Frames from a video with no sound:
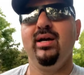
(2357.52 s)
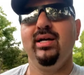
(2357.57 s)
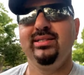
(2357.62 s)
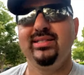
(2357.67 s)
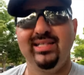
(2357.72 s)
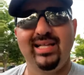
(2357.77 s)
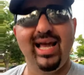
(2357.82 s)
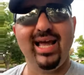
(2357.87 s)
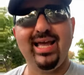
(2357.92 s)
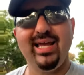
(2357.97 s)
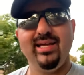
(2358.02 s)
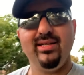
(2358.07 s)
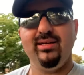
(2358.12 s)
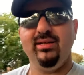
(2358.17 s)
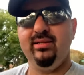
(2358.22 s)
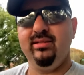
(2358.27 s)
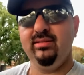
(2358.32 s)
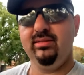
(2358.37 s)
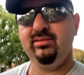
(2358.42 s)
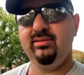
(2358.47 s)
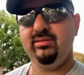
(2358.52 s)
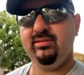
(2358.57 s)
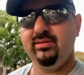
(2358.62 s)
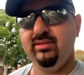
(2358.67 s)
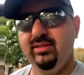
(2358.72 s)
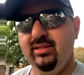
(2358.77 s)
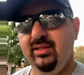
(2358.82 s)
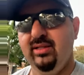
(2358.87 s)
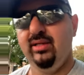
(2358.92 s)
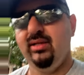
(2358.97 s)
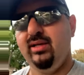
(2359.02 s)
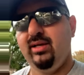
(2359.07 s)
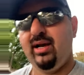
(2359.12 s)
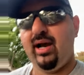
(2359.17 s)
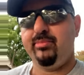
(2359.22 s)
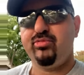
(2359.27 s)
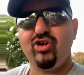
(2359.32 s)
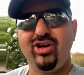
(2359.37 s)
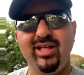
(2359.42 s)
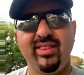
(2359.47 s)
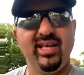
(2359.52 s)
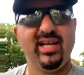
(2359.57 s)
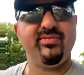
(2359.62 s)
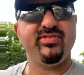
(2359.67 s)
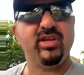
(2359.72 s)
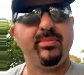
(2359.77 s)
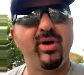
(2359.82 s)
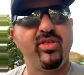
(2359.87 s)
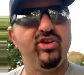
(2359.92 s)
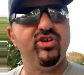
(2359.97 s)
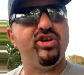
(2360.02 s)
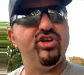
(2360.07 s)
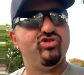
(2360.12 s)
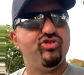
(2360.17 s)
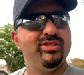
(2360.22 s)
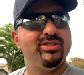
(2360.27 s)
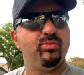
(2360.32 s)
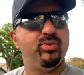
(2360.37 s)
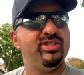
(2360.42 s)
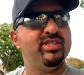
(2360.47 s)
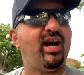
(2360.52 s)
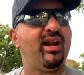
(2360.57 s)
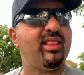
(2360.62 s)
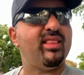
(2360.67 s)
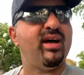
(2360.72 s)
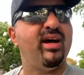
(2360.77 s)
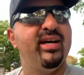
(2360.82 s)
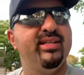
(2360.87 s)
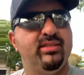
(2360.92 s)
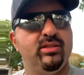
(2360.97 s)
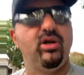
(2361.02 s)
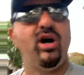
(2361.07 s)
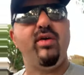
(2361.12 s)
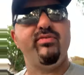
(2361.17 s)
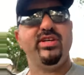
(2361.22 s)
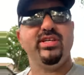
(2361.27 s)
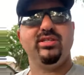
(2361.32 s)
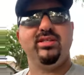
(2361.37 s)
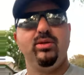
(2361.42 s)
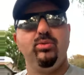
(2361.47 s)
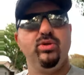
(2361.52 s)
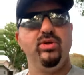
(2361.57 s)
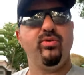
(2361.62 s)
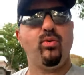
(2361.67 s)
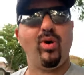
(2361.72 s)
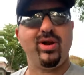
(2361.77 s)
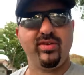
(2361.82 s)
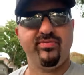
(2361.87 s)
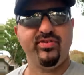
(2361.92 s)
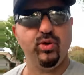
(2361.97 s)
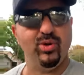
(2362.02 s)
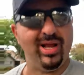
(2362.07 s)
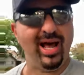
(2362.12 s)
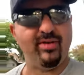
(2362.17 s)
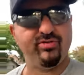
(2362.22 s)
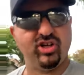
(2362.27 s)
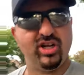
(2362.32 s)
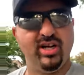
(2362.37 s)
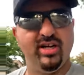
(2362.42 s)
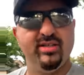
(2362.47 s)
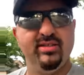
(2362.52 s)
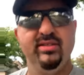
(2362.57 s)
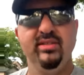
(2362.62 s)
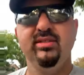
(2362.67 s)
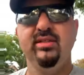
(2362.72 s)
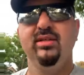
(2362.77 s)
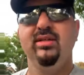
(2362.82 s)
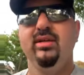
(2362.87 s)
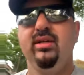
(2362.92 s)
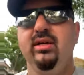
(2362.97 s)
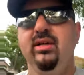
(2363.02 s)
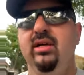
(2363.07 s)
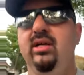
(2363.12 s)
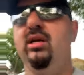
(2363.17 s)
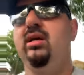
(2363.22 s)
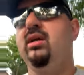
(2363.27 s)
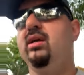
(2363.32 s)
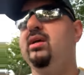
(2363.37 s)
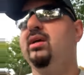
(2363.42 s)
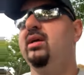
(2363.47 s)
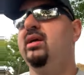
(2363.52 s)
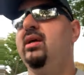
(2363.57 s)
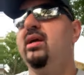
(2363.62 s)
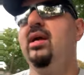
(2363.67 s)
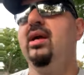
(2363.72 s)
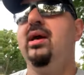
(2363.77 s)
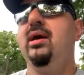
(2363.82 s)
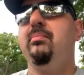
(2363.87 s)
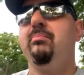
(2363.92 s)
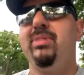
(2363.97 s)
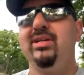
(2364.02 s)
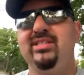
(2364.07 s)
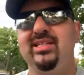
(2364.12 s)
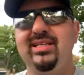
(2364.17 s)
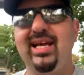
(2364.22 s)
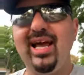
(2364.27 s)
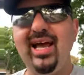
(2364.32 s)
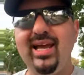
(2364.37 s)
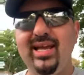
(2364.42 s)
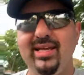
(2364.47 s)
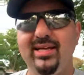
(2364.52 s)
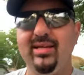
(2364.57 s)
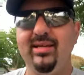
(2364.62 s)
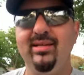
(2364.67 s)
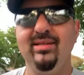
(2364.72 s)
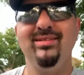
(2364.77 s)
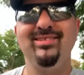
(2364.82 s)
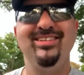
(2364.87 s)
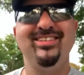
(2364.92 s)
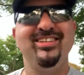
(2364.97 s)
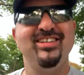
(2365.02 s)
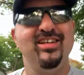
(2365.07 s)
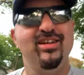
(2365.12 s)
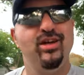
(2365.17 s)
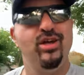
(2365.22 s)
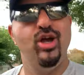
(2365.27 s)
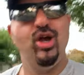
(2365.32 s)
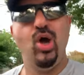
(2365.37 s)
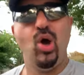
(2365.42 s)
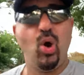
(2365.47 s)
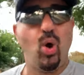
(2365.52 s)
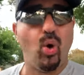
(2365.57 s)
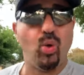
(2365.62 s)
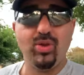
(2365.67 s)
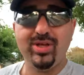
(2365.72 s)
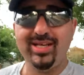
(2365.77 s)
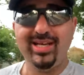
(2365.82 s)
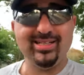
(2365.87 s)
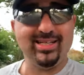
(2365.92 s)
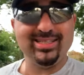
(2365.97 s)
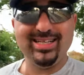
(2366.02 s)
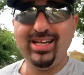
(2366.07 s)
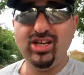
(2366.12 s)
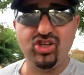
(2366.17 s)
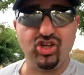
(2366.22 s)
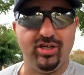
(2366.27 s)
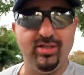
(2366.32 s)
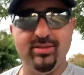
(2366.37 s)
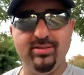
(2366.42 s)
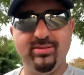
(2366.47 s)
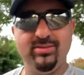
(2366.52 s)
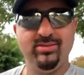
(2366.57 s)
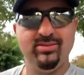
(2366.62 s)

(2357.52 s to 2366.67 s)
Today, I'm trying to think of some other countries that were non-aligned. There obviously were quite a few in Africa. But today, only Indonesia,